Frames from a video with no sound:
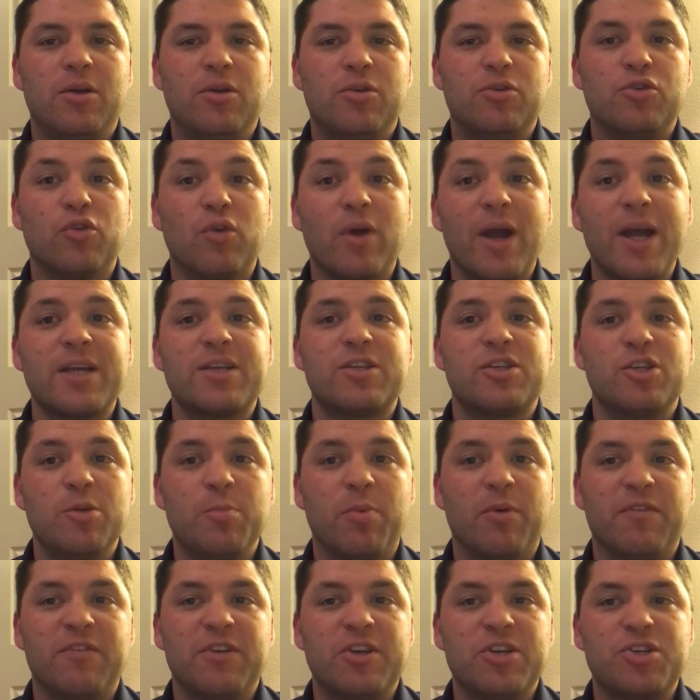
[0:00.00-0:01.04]
Direct
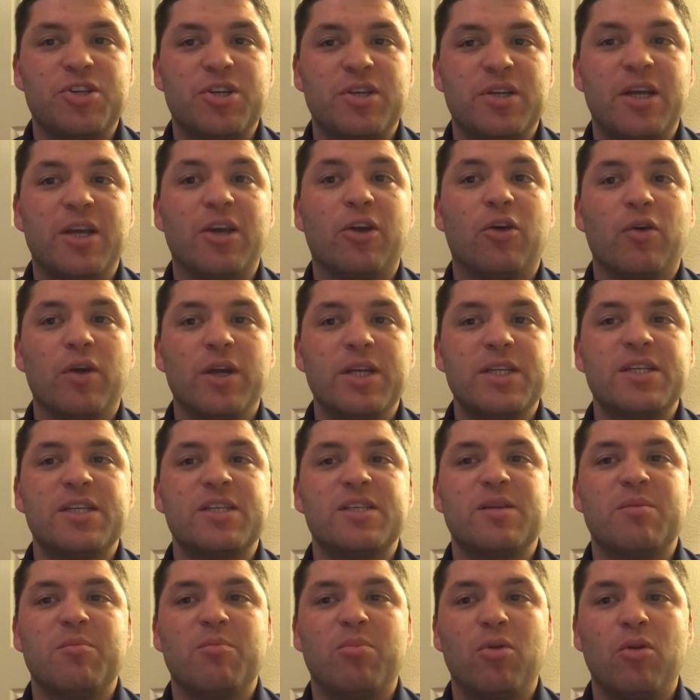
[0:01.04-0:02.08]
supervision
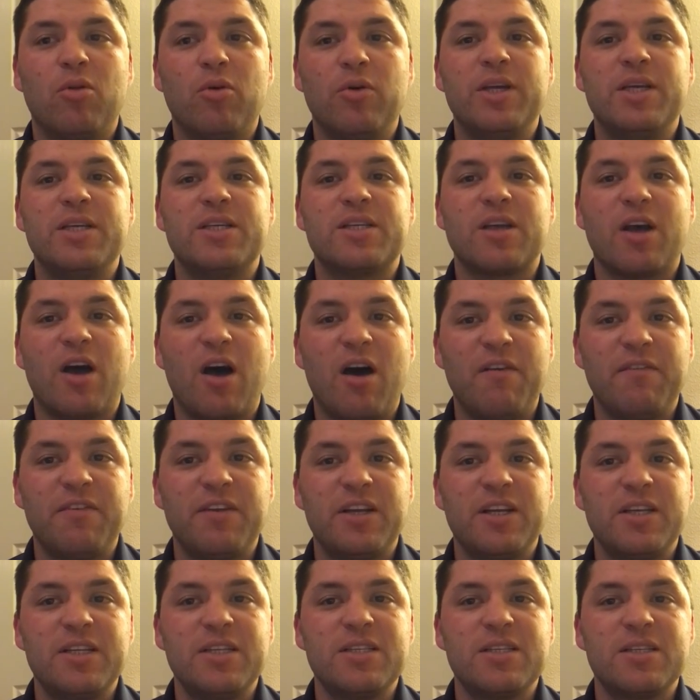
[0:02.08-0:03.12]
increases employees'
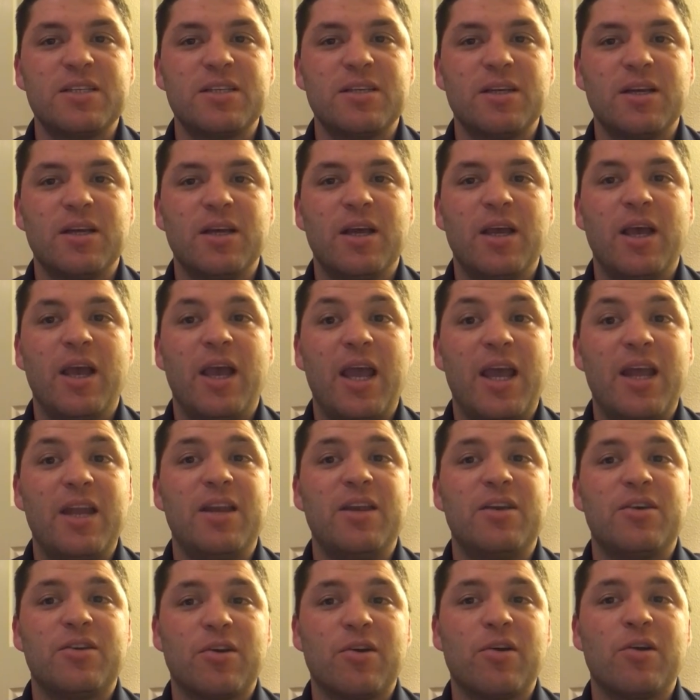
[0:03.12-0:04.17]
confidence, and
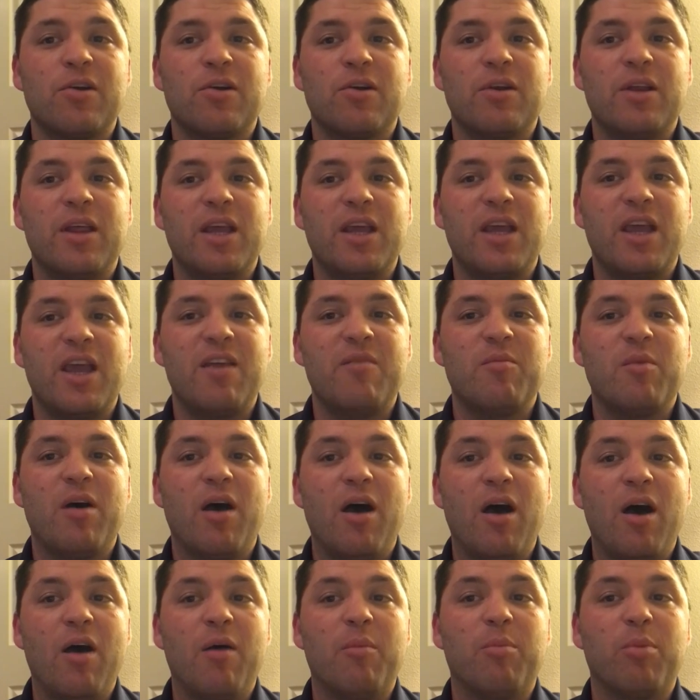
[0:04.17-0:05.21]
in turn, they gain
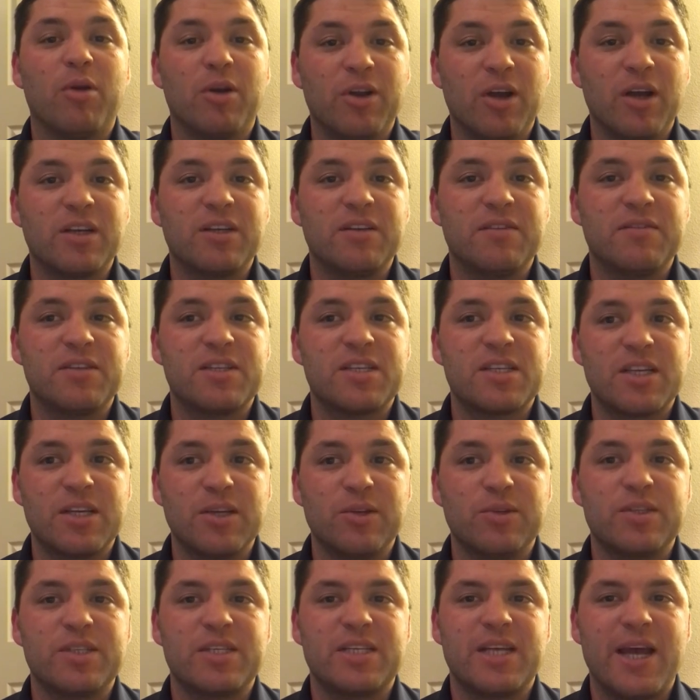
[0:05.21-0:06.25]
a productive
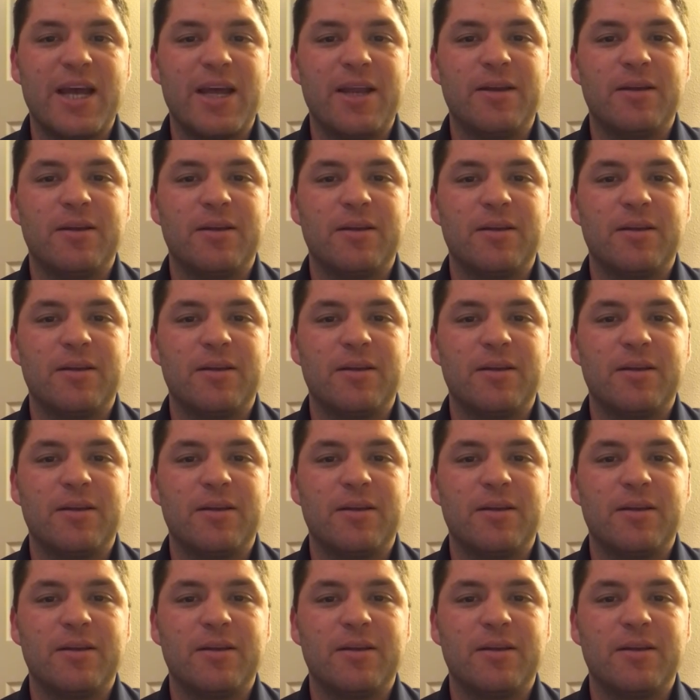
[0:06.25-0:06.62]
skill set.